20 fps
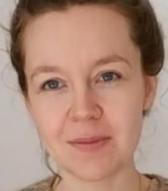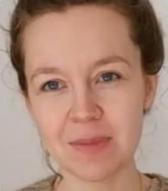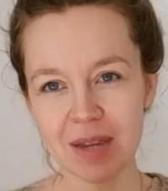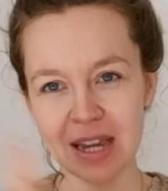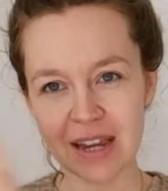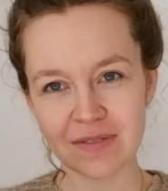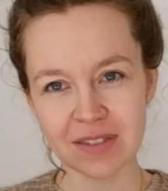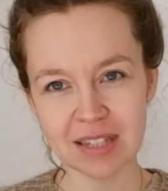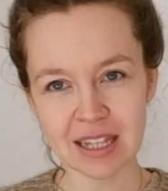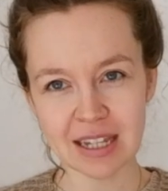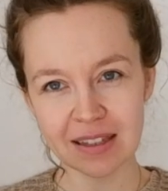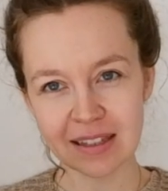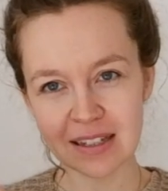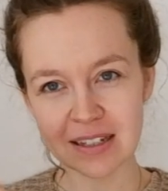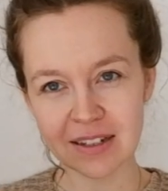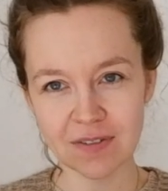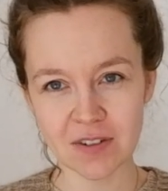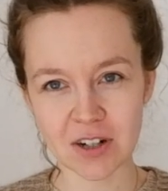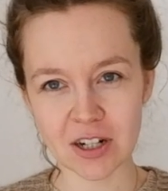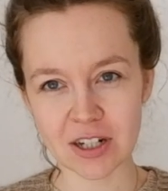They have slightly
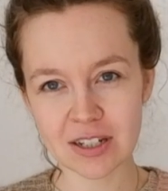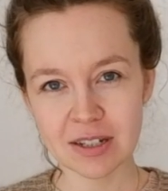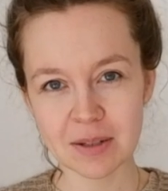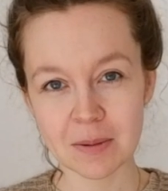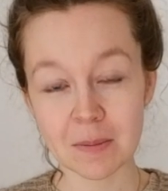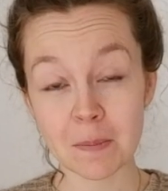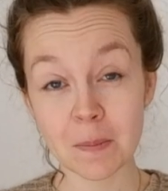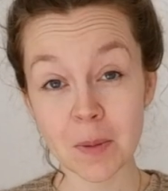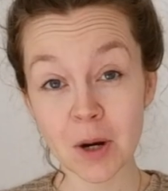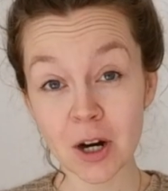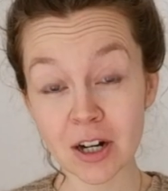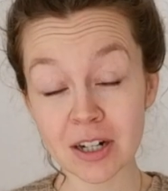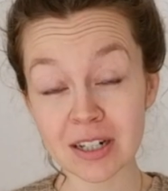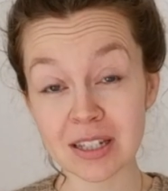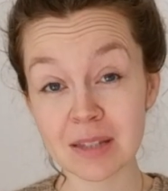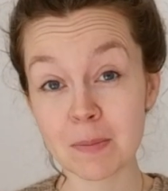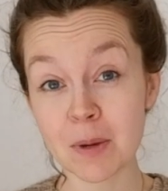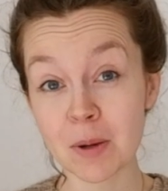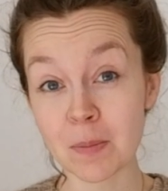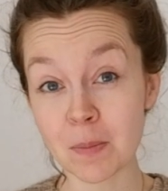different perks,
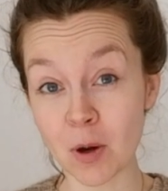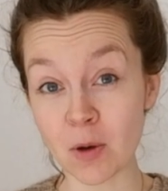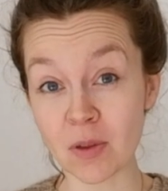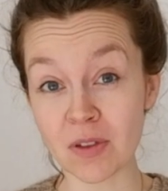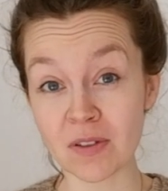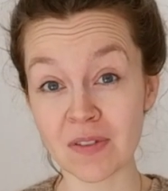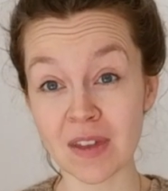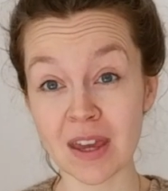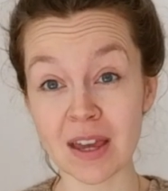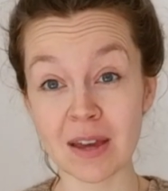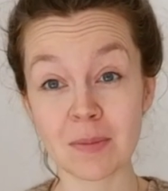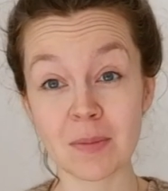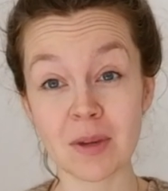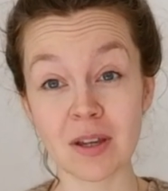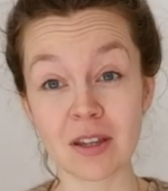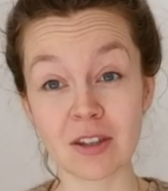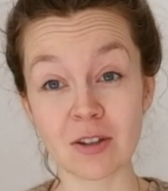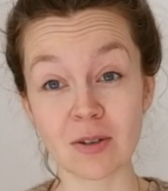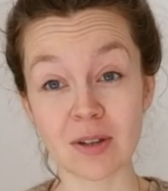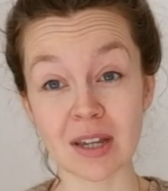but both of
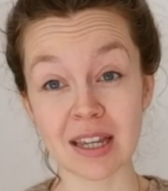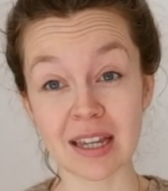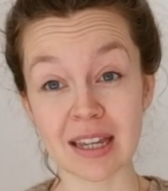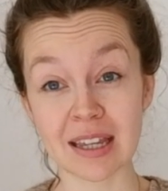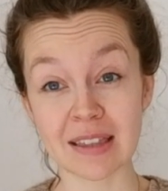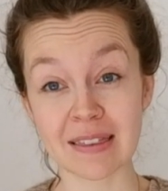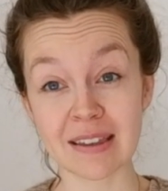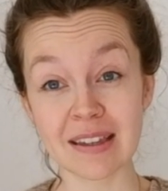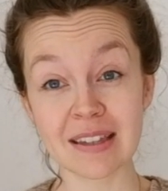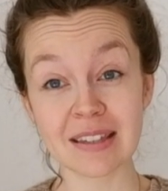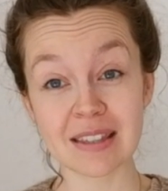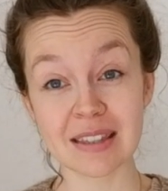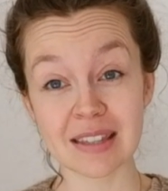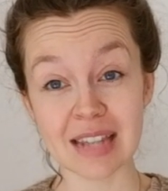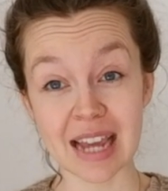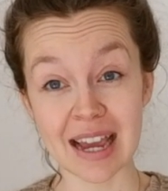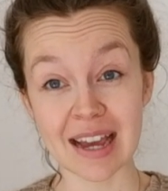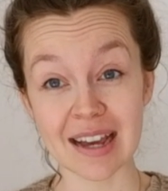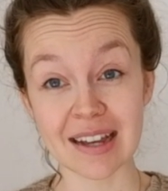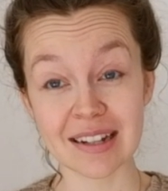them you can get this,
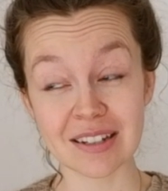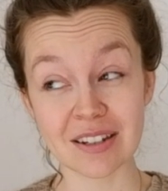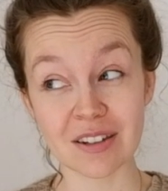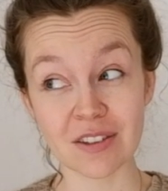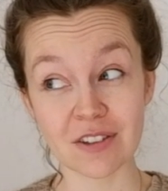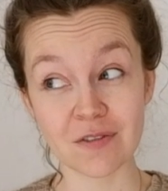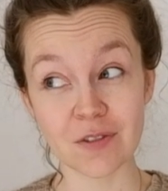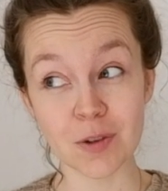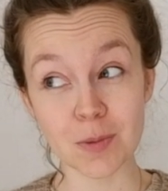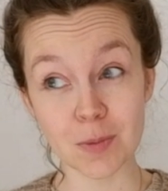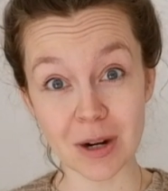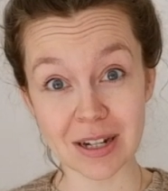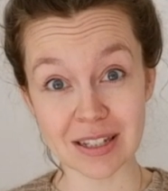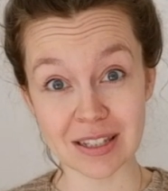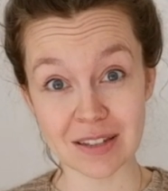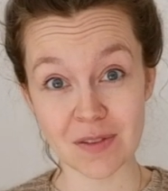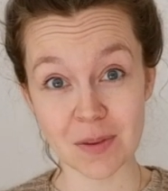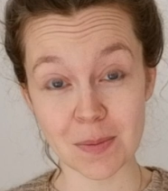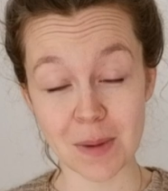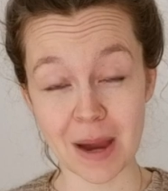and the full
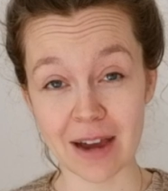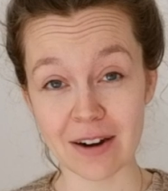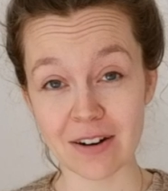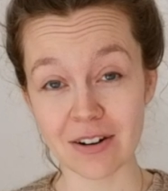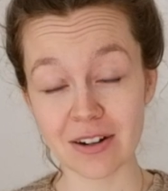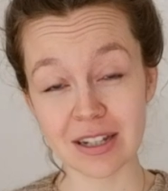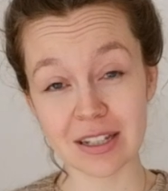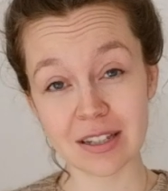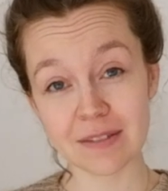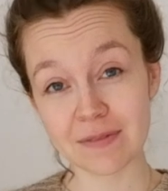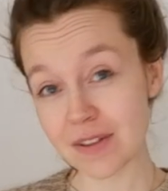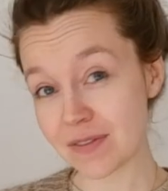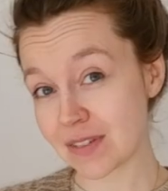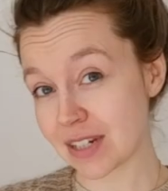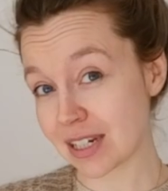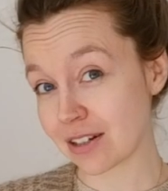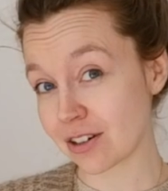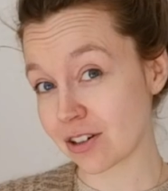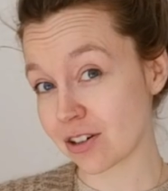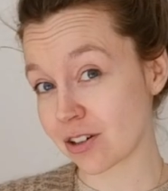price of the pattern is
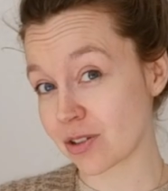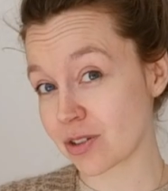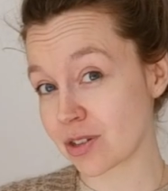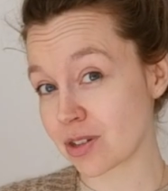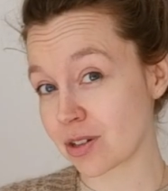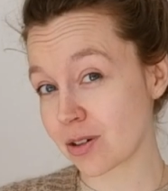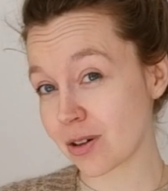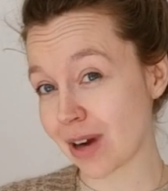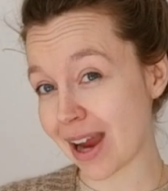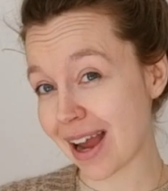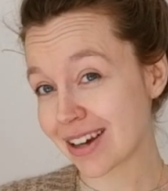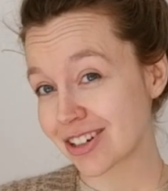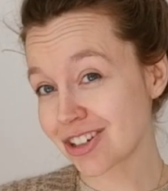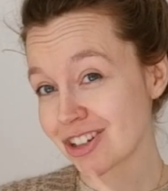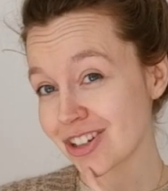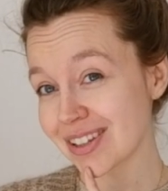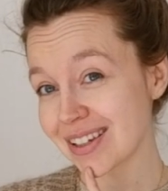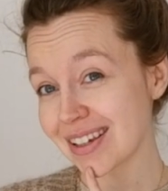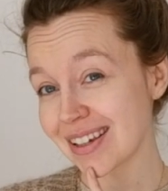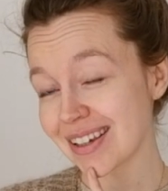15 euros, so you're
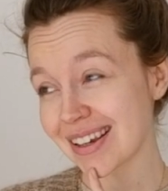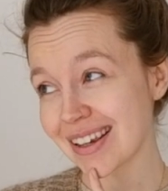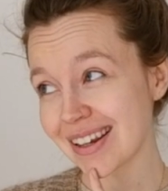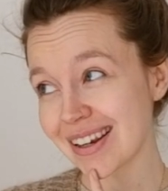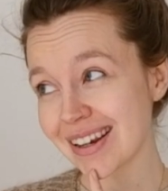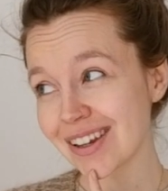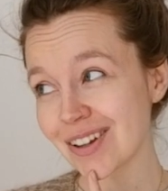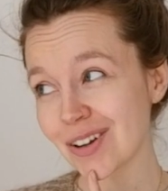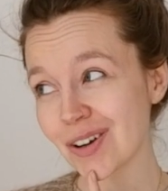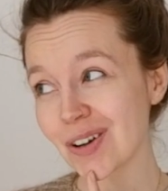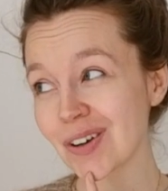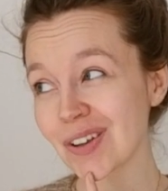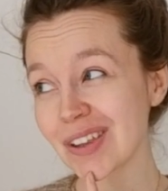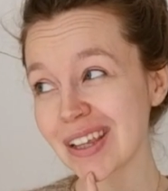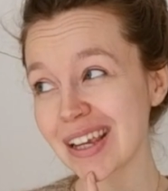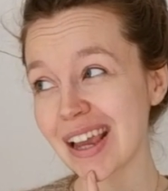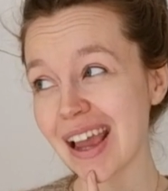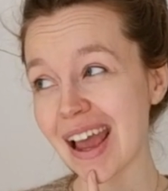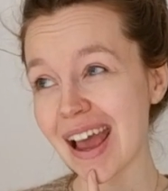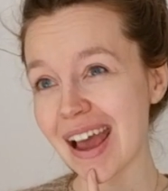actually getting it
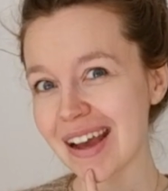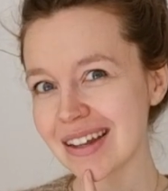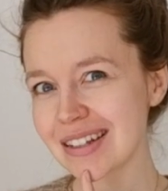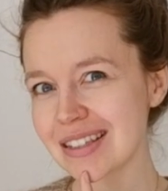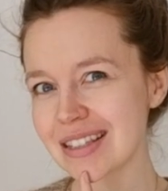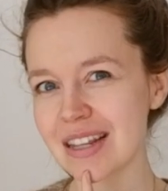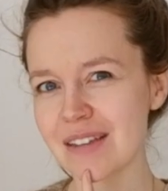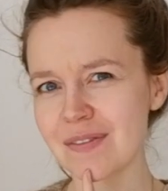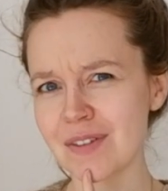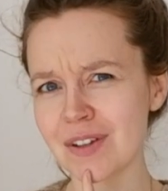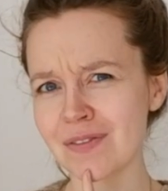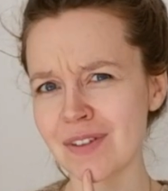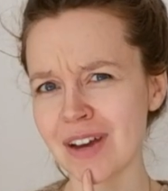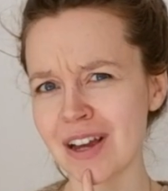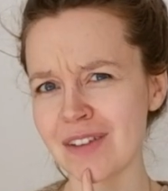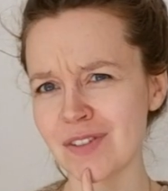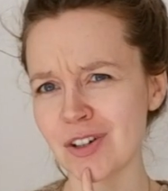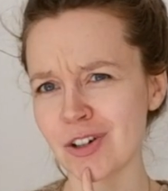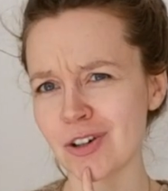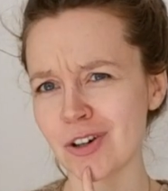early and saving
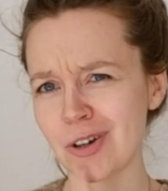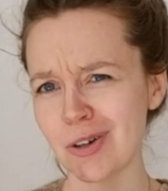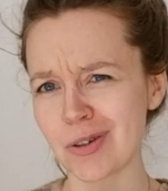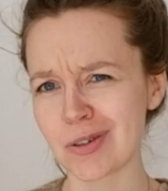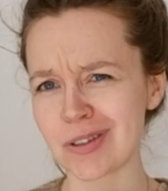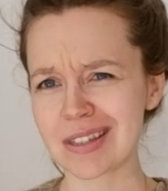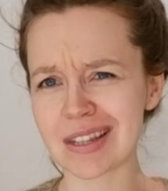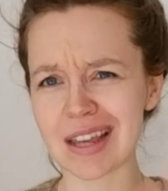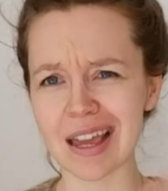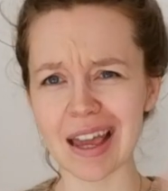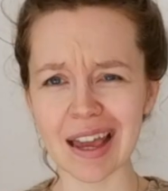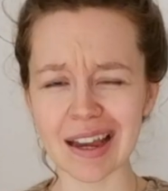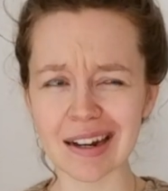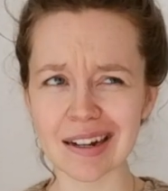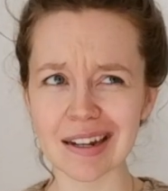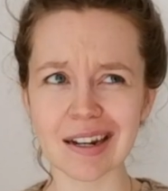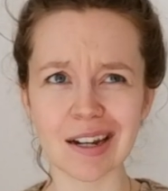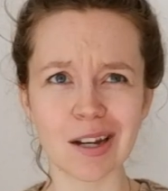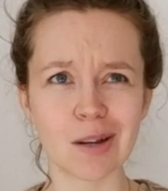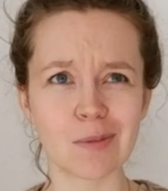5 euros
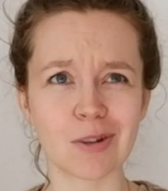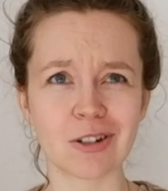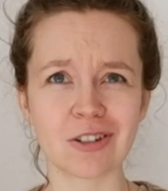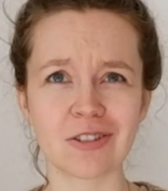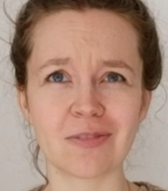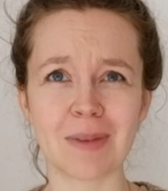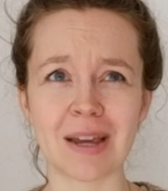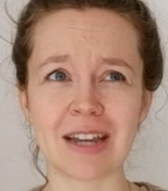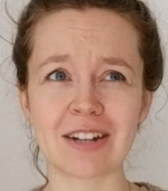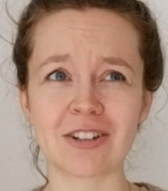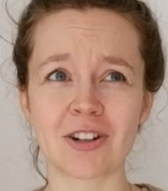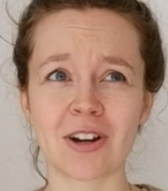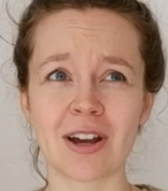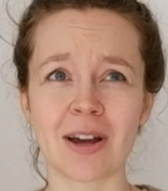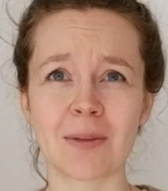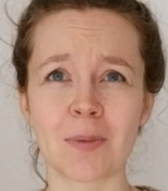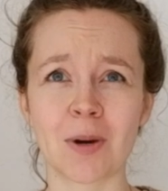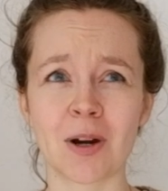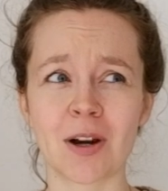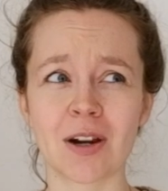and getting a bunch of
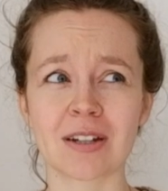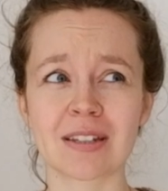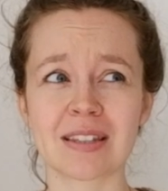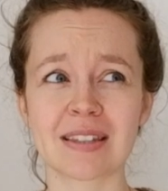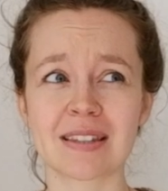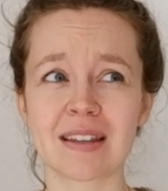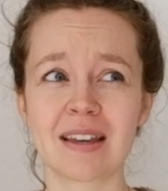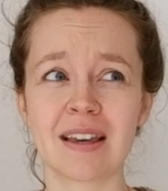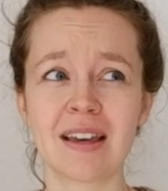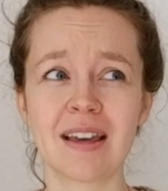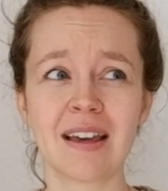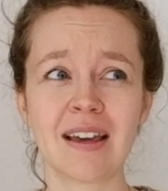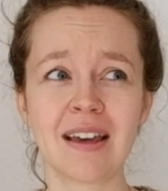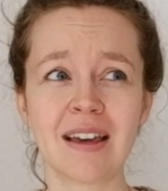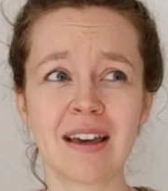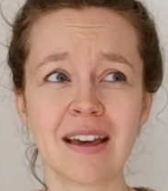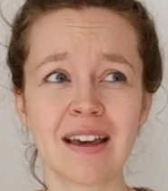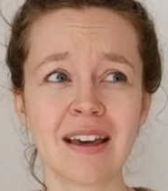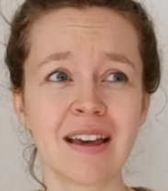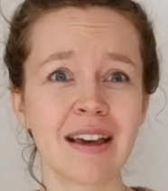Patreon perks.
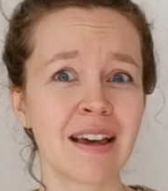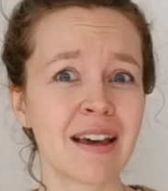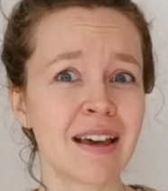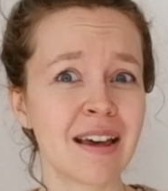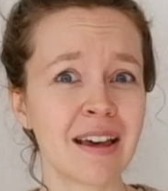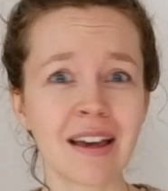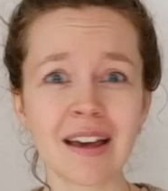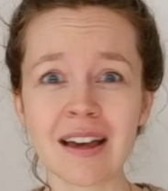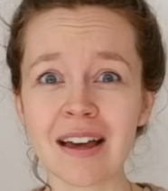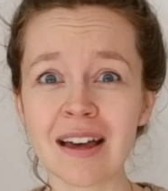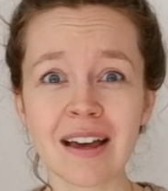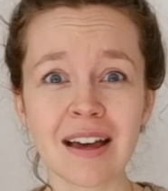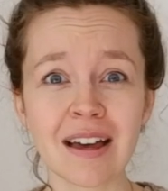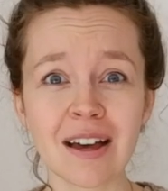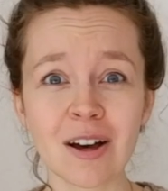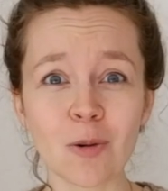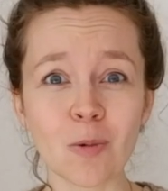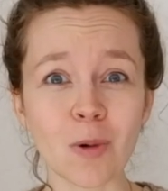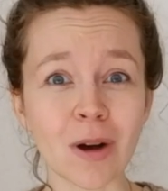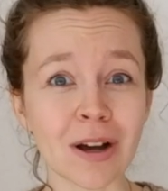
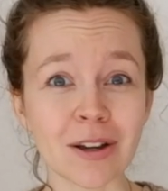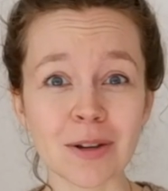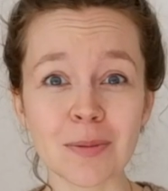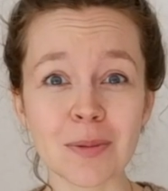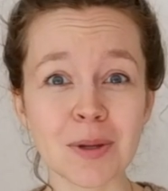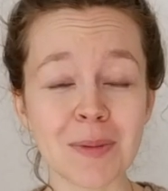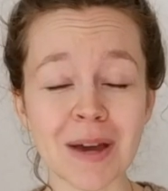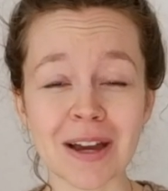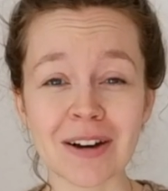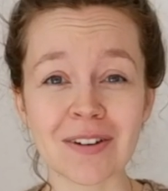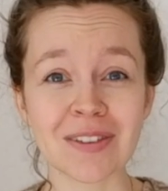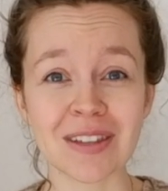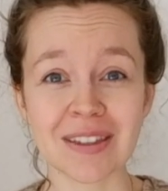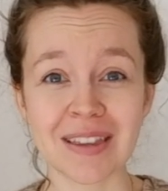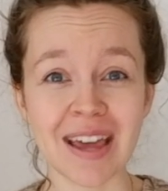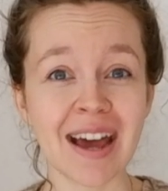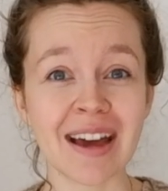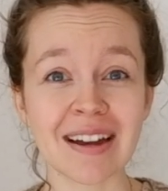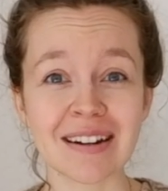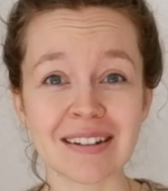What could be better than
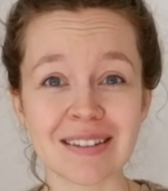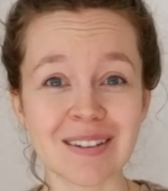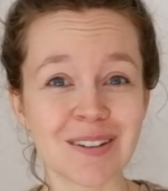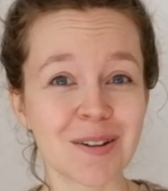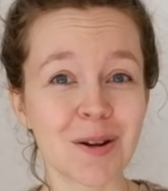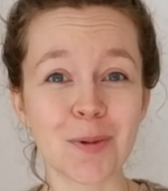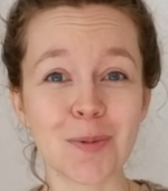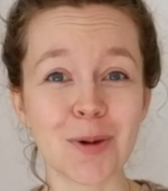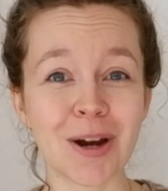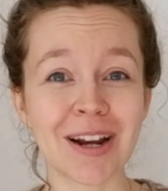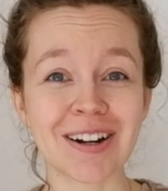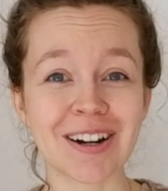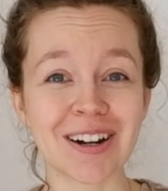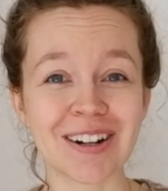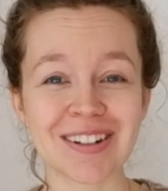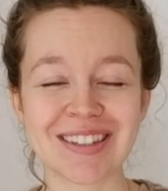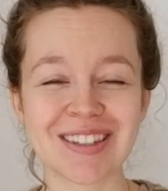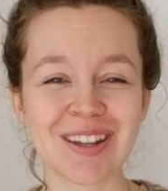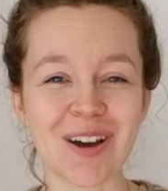that? It's a no-brainer.